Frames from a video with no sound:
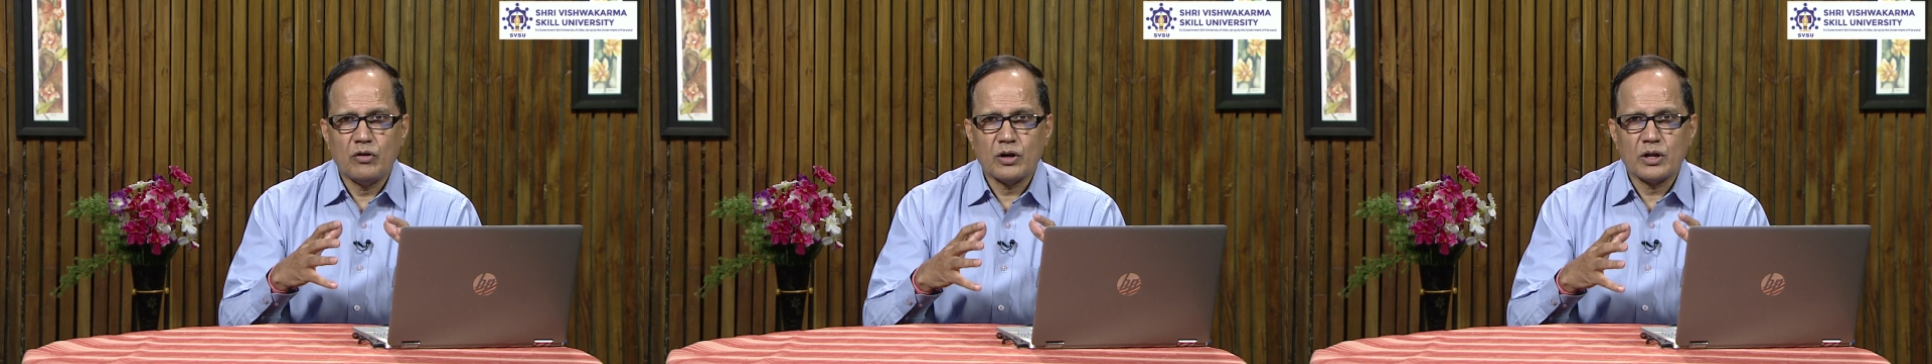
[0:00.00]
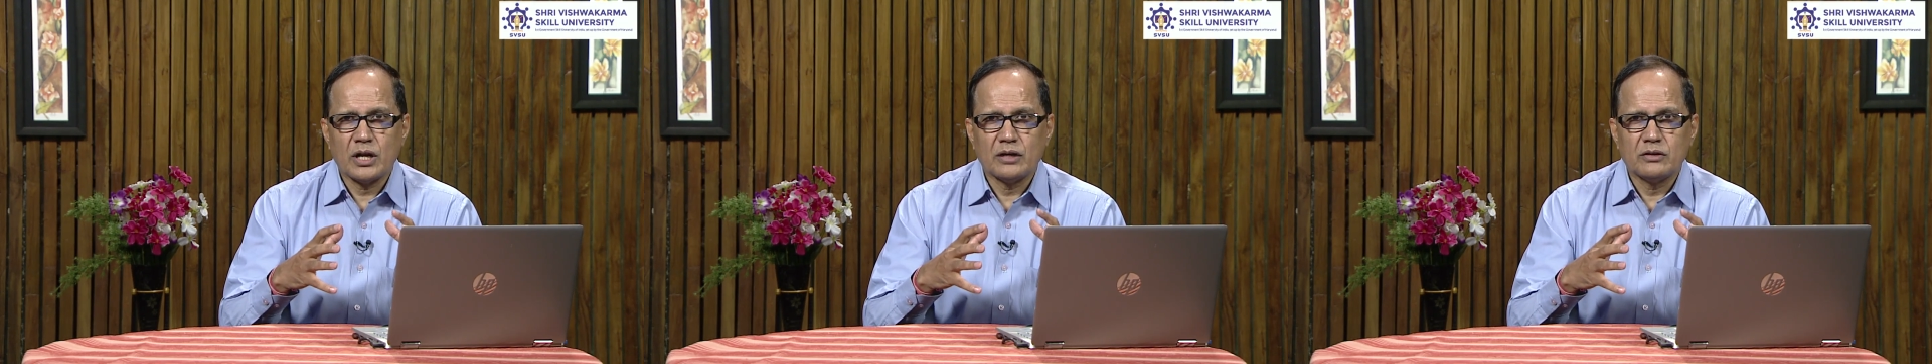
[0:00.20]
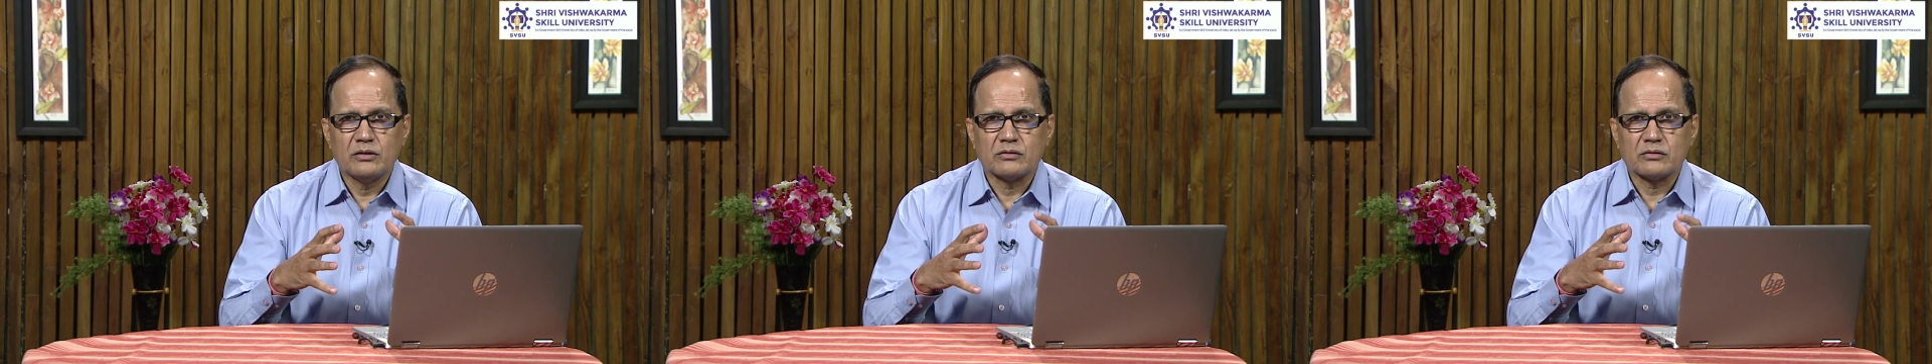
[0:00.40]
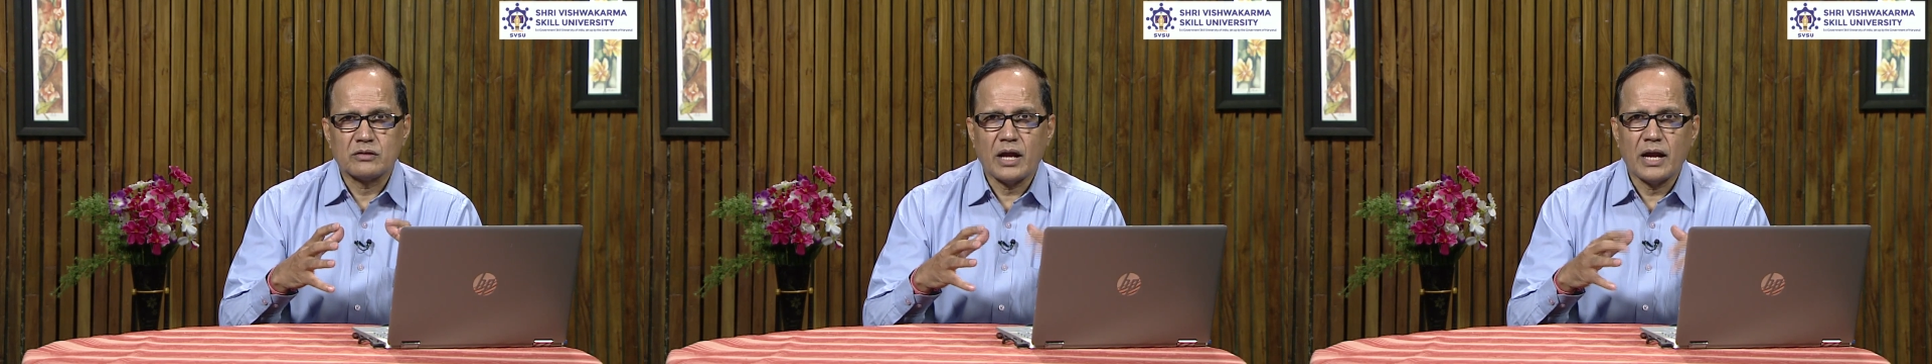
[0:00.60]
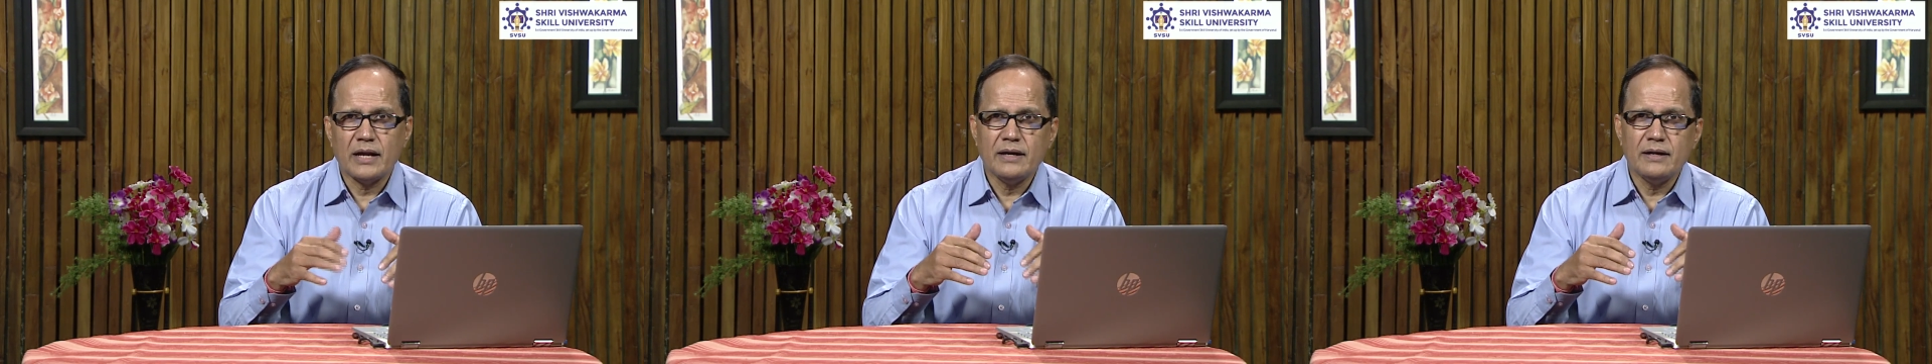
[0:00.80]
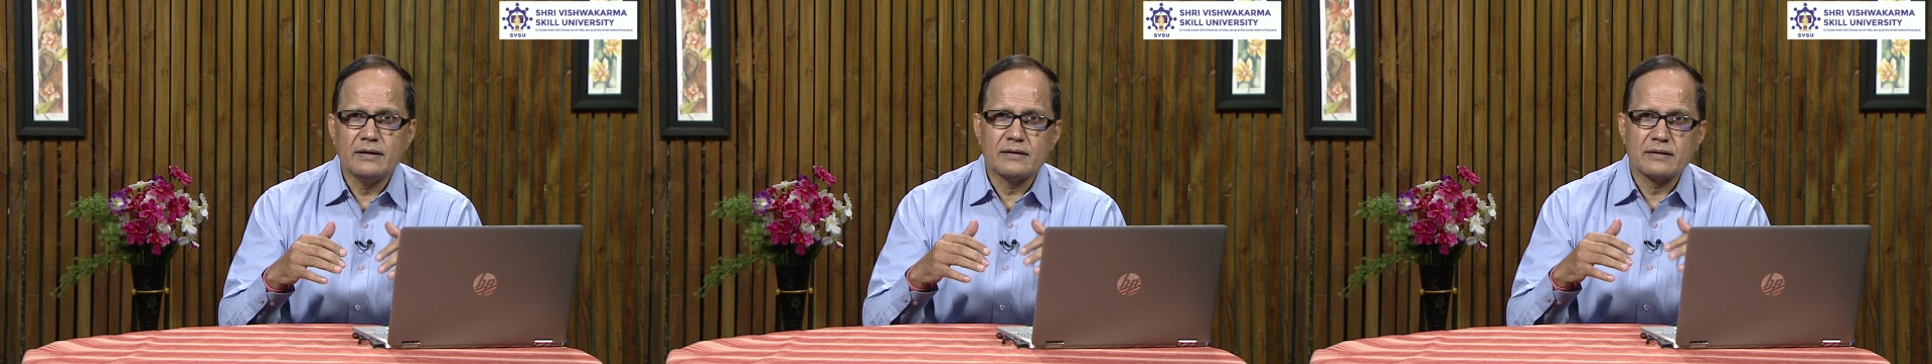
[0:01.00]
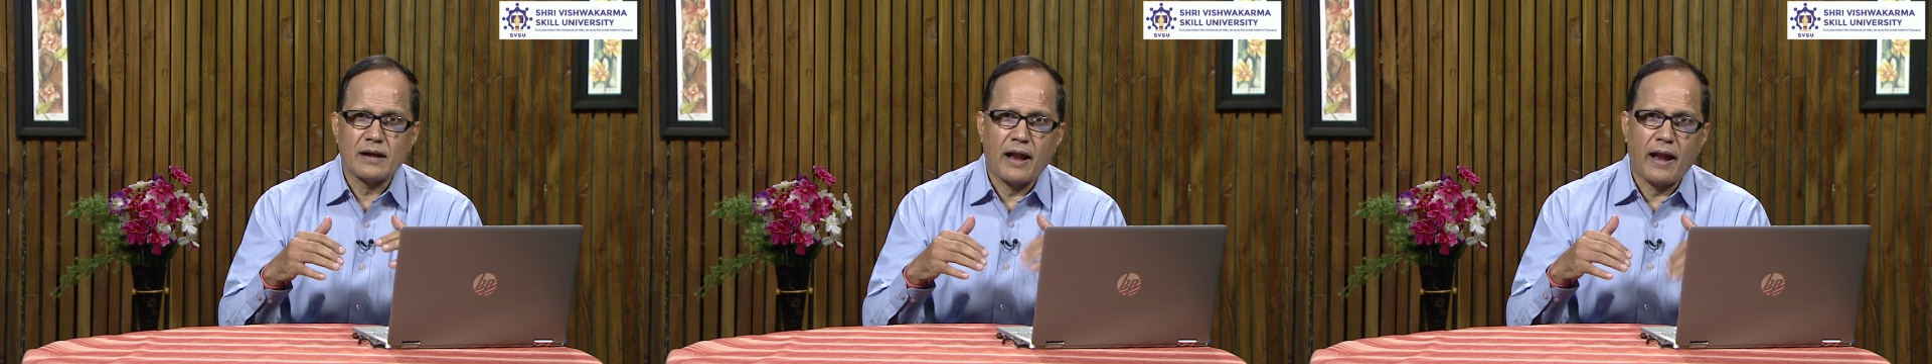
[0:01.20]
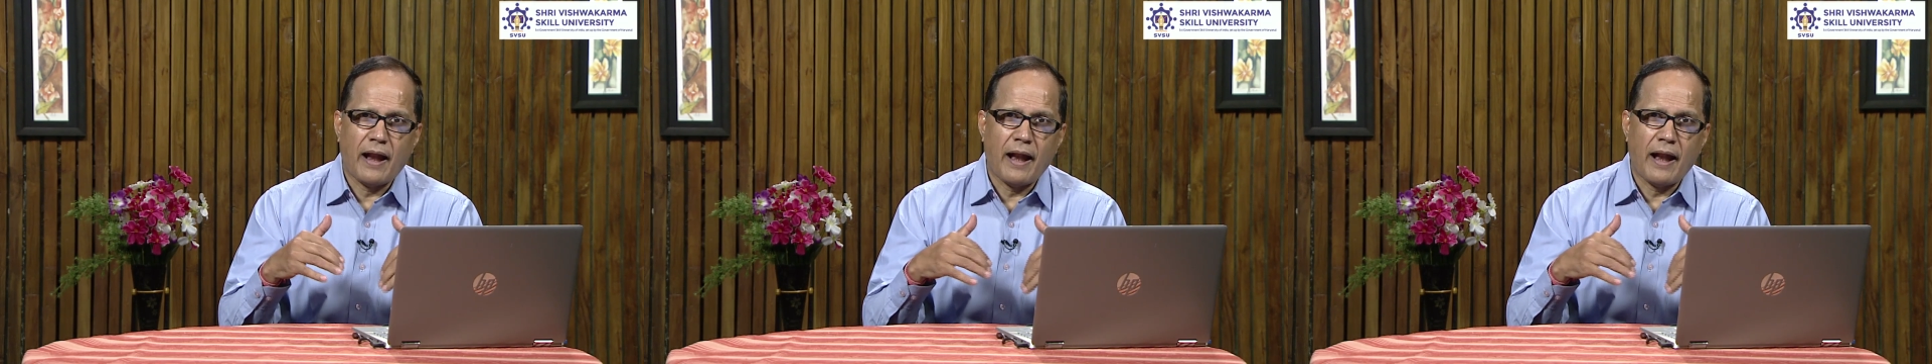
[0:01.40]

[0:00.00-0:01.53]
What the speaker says: work at the site,